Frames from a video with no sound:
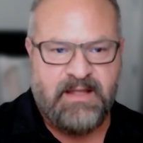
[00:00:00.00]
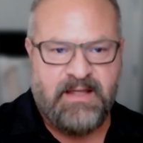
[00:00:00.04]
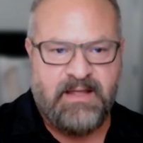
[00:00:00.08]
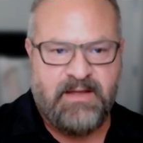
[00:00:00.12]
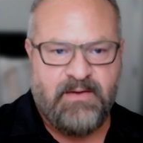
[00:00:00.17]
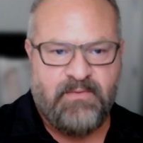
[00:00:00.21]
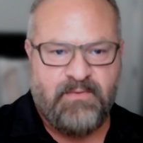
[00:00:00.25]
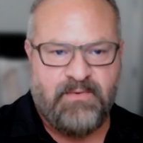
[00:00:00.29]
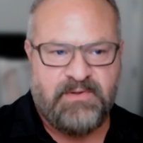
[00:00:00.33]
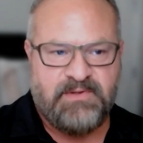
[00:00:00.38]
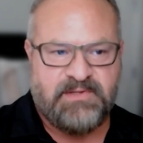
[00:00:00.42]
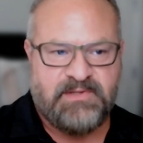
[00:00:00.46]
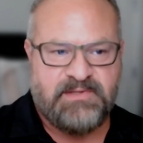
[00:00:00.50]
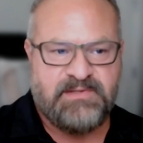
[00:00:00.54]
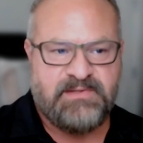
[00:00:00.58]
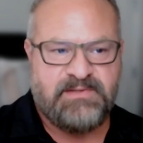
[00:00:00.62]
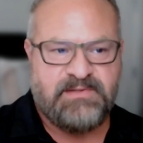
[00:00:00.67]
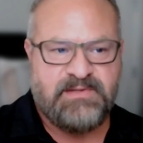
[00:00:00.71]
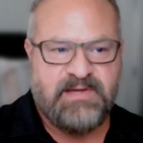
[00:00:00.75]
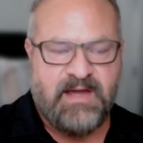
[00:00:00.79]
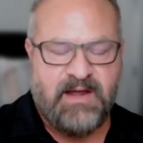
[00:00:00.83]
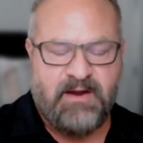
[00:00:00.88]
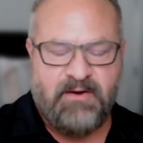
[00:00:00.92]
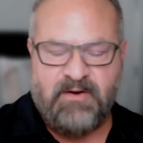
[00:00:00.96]
it was
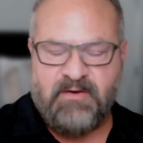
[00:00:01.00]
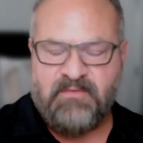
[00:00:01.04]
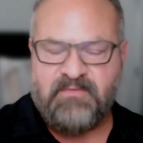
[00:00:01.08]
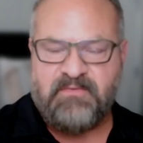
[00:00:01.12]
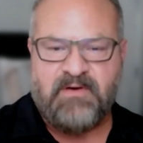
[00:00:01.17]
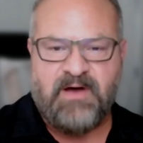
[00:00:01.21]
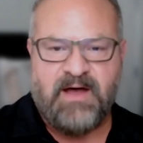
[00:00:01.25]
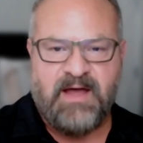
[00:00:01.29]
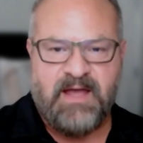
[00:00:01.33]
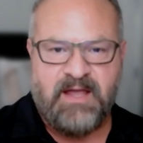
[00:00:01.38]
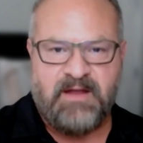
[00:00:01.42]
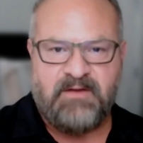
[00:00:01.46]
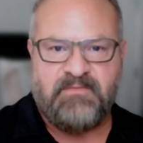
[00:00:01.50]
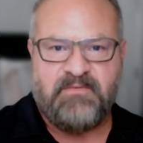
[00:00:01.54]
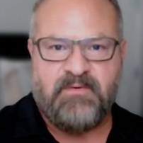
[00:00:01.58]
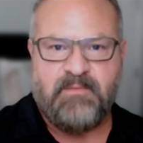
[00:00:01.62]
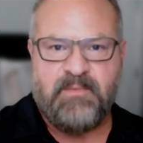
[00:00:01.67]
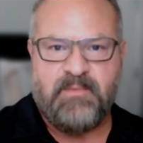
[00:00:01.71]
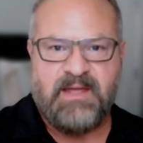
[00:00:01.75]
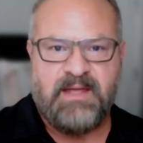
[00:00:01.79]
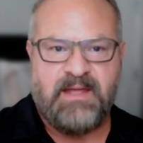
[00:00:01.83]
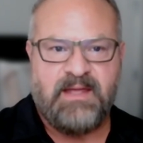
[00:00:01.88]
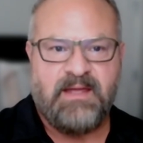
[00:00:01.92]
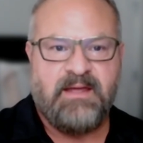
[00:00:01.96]
terrifying
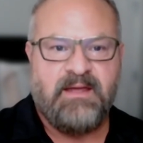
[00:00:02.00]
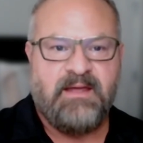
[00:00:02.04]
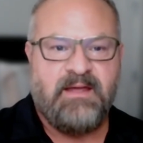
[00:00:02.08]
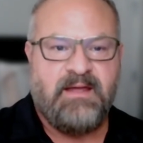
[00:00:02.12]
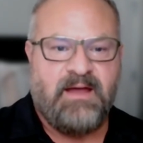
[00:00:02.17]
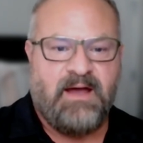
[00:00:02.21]
for me.